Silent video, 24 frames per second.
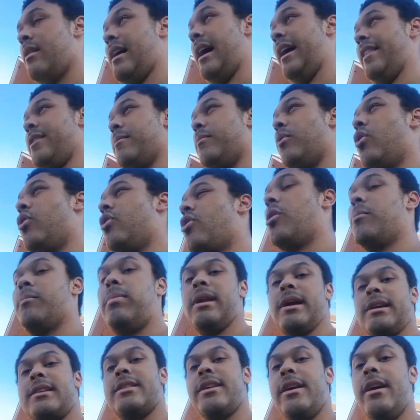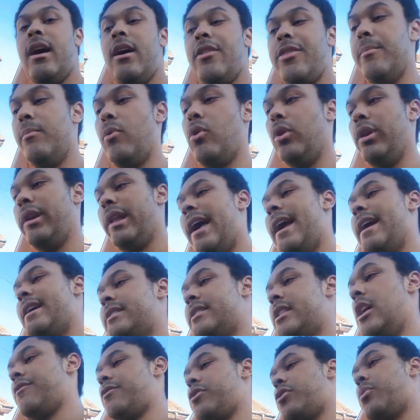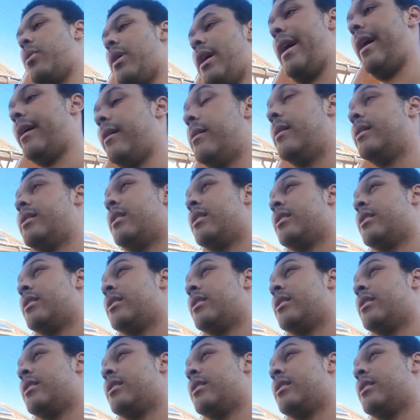and the more complex they are, the more layers they require.